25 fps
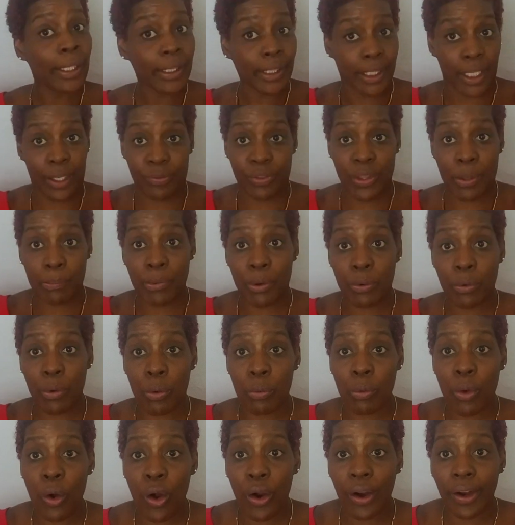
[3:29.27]
Give them a
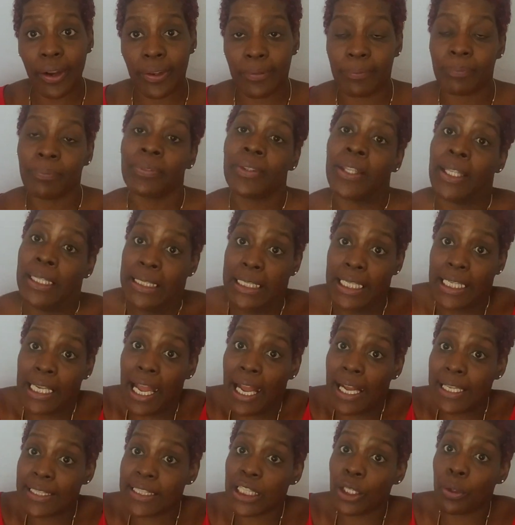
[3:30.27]
reward. The
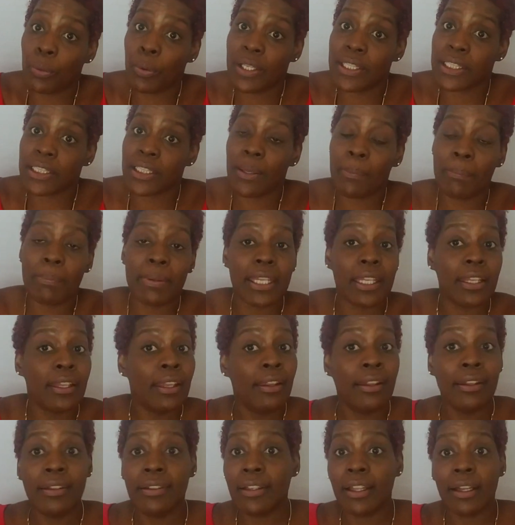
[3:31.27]
consequence could
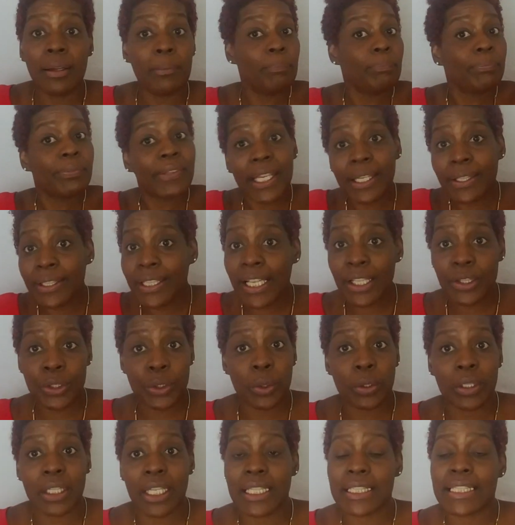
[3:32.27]
be, nope, they're not
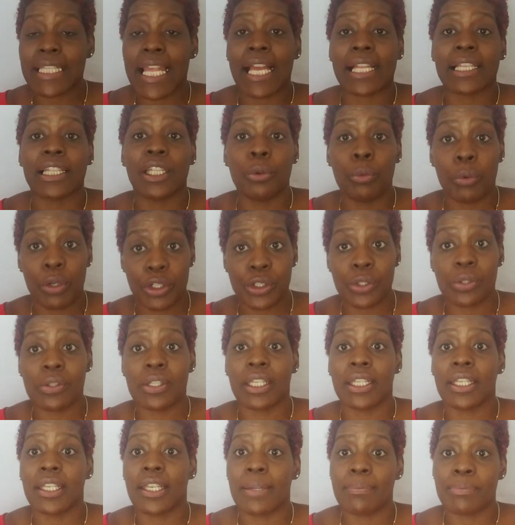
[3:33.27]
doing exactly what you
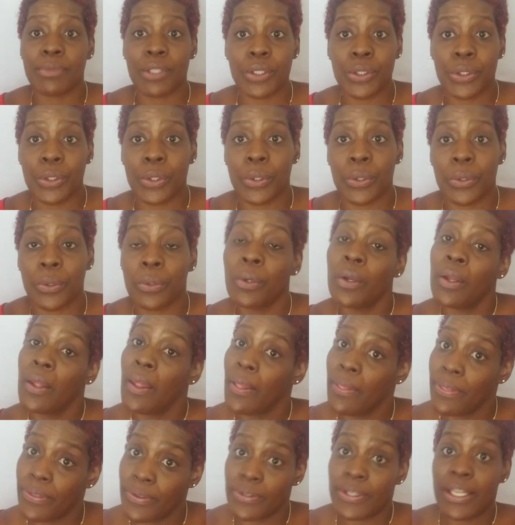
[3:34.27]
needed them to do.
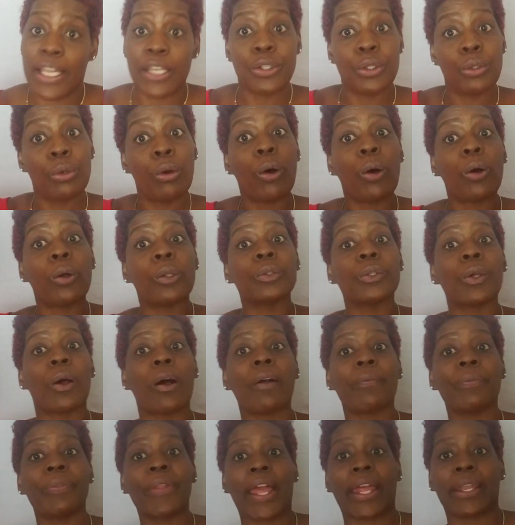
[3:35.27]
So then you hold
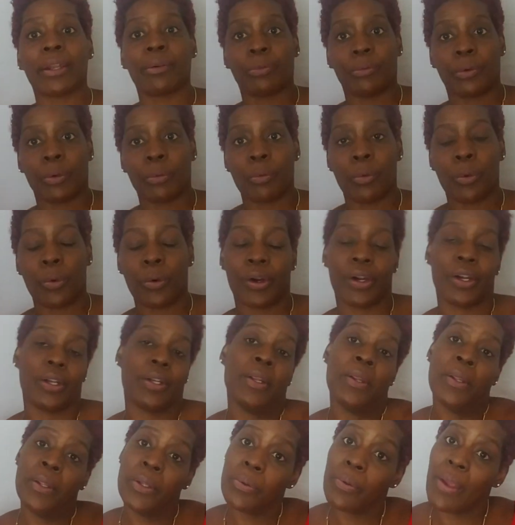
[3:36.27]
off that reward.
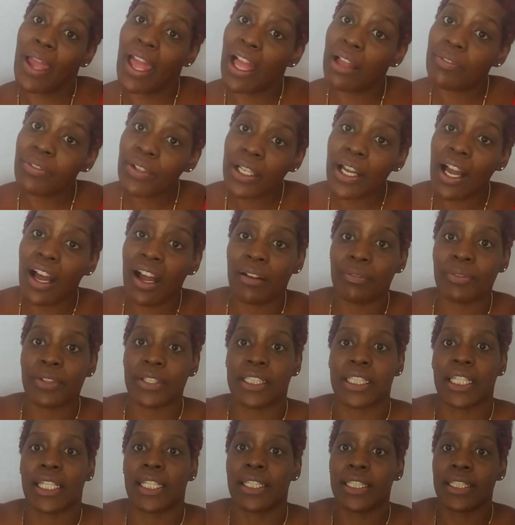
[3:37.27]
You have a
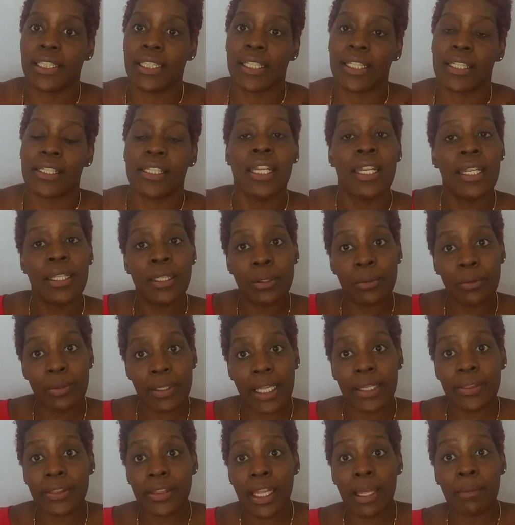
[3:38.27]
conversation. You
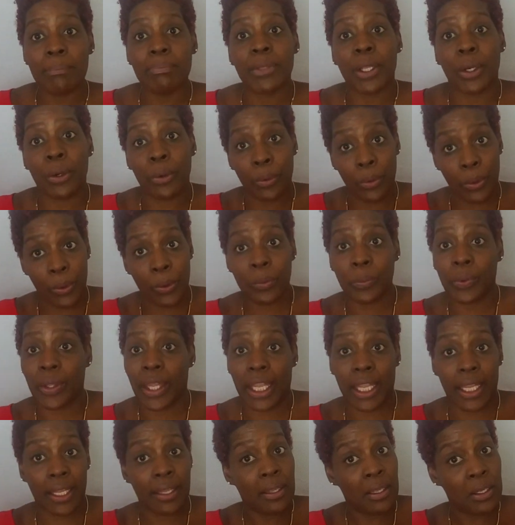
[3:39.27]
let them know,
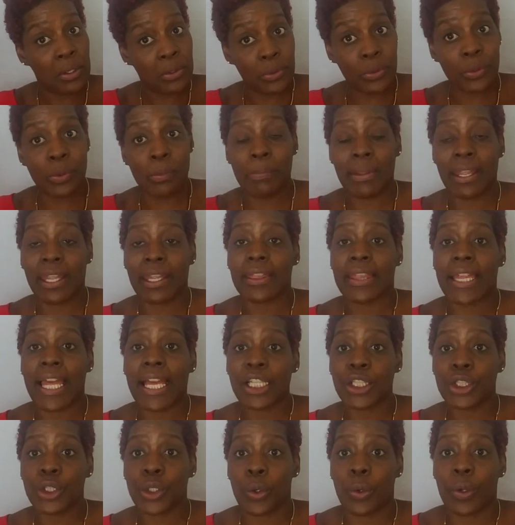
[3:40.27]
okay, you made
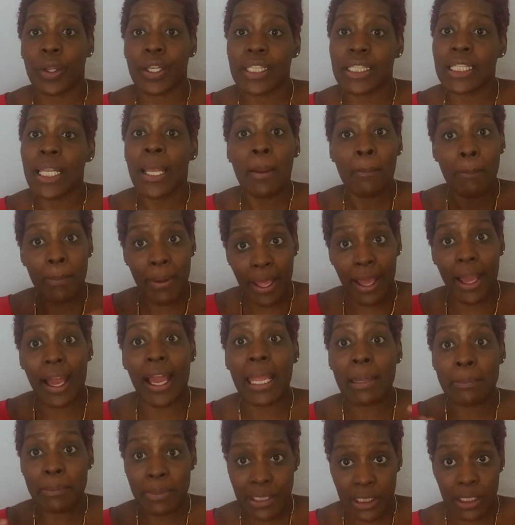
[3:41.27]
that choice, but
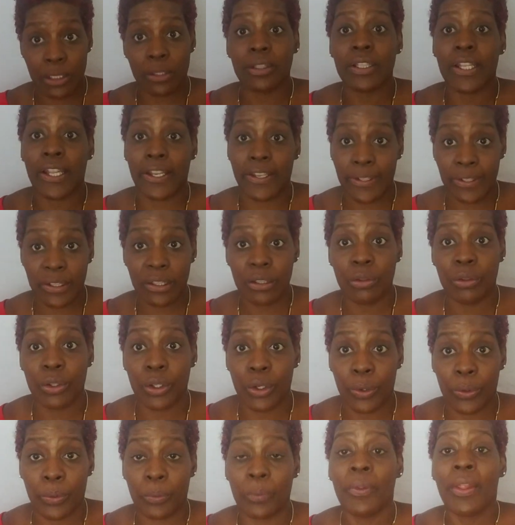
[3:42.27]
I'm still letting you
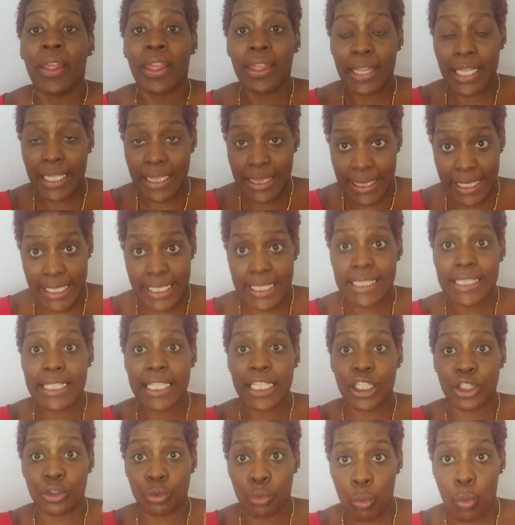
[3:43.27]
know that this
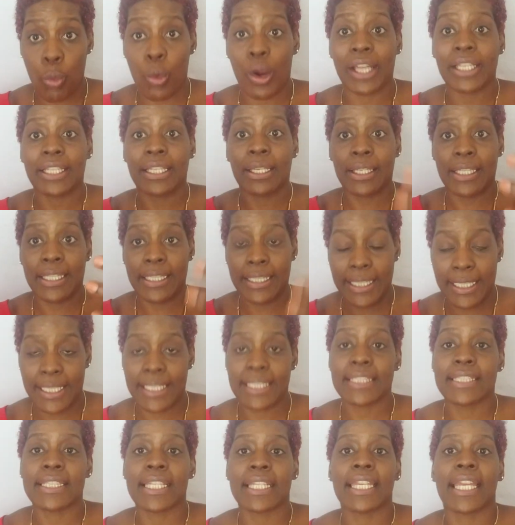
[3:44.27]
is what
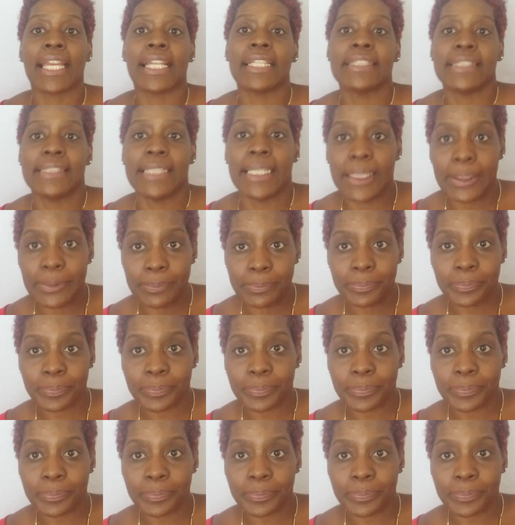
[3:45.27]
needs to get done.